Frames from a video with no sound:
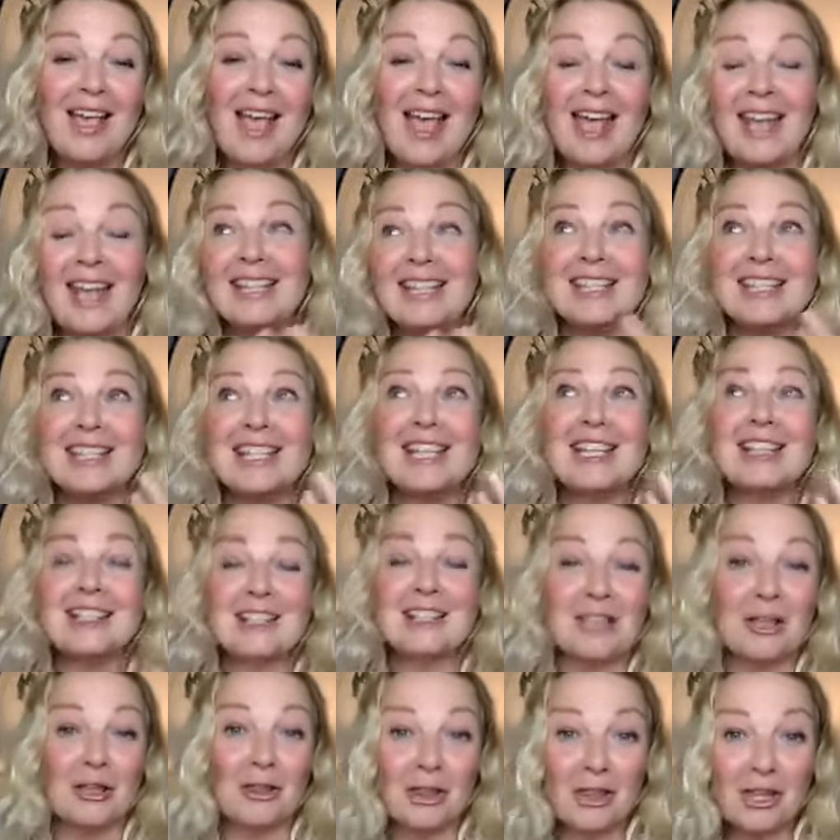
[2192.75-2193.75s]
18,
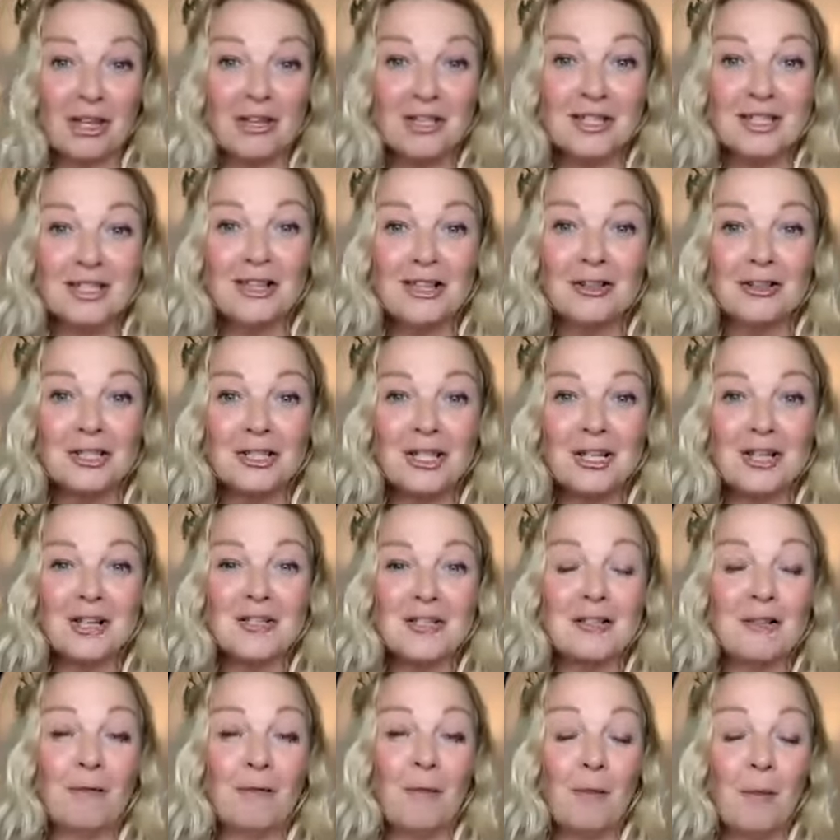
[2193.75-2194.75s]
so 30 odd
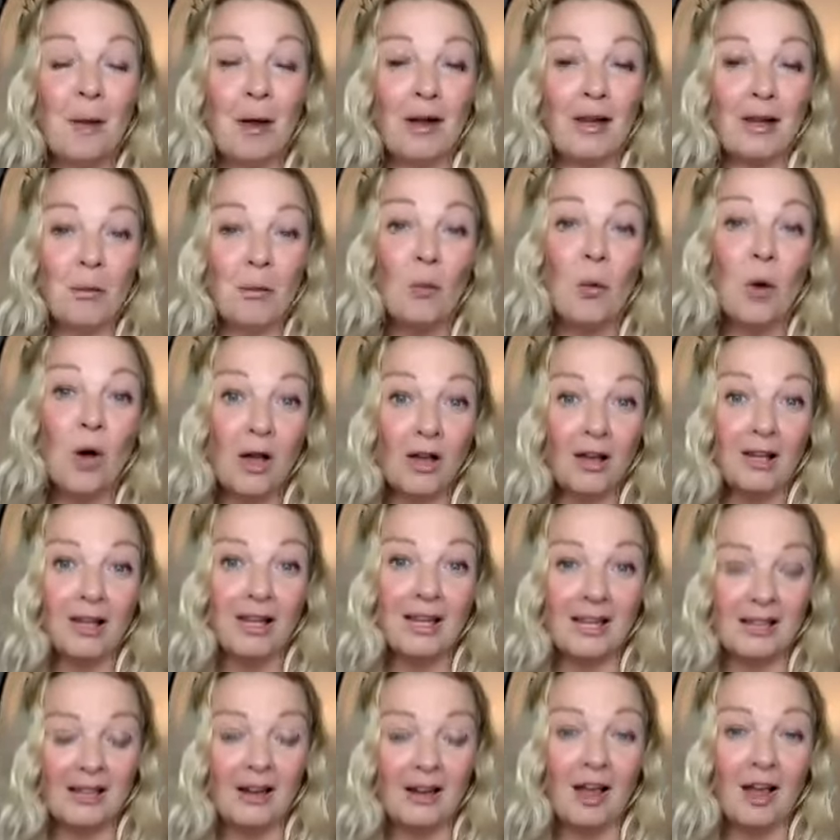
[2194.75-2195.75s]
years of my
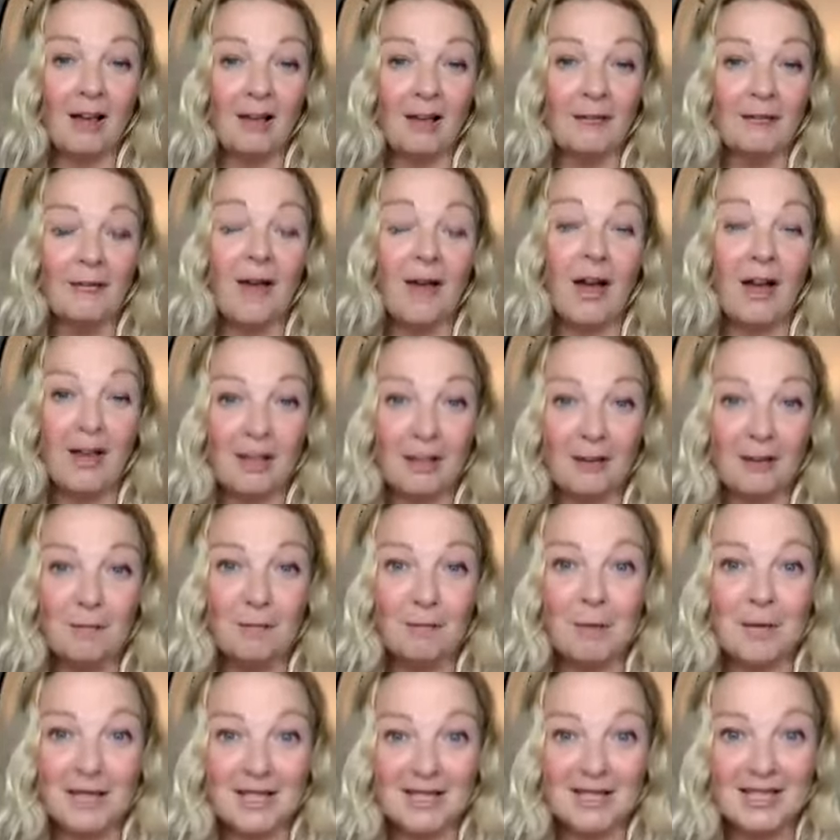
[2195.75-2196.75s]
working life, I have
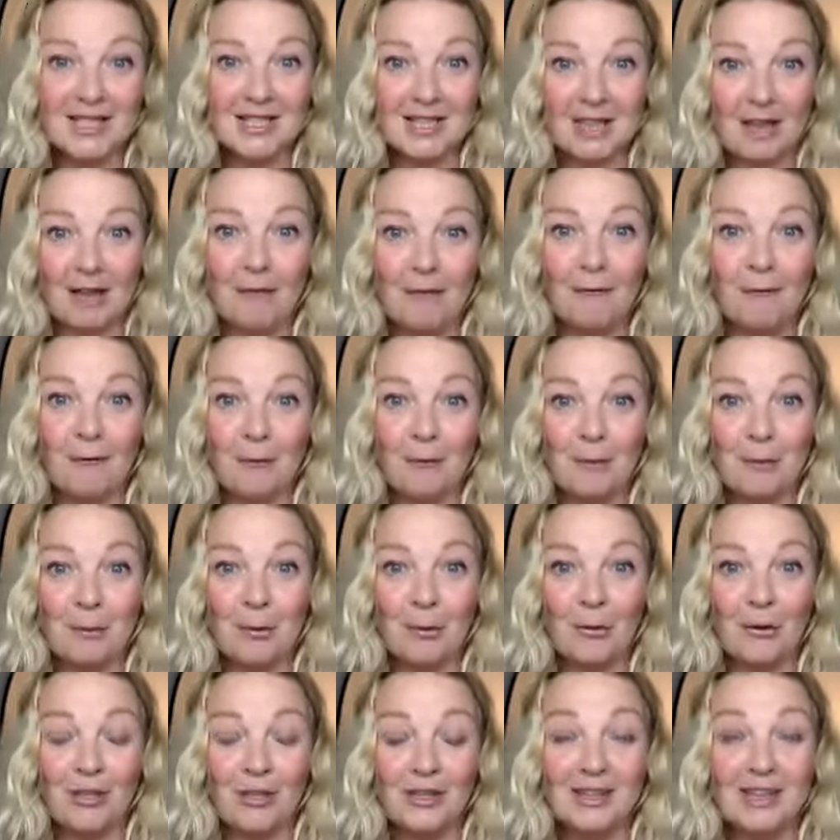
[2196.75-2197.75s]
been
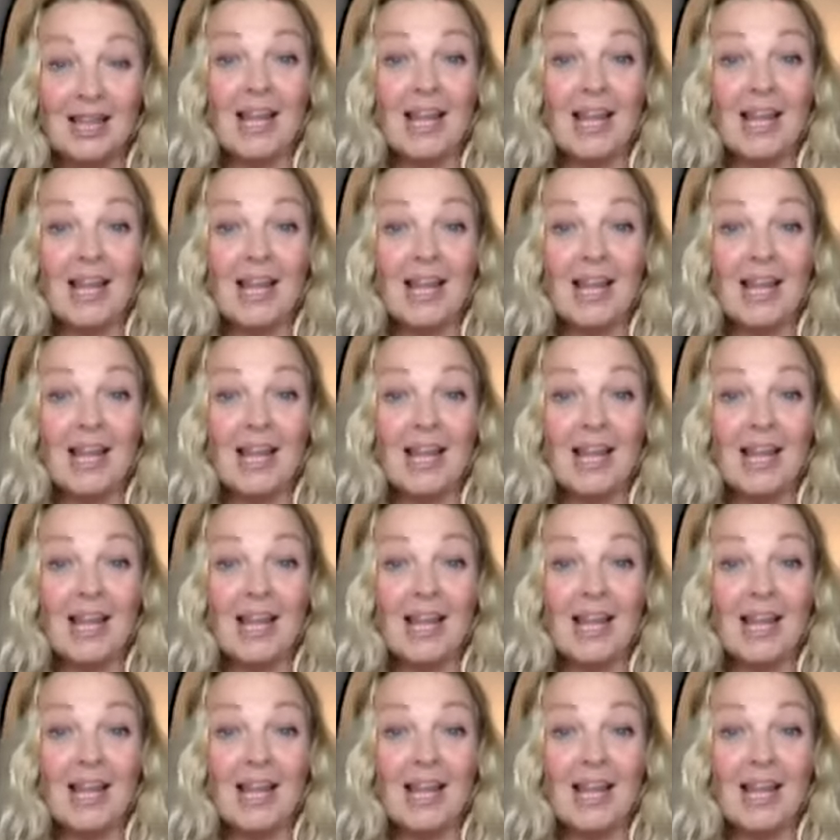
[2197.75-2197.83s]
self-employed.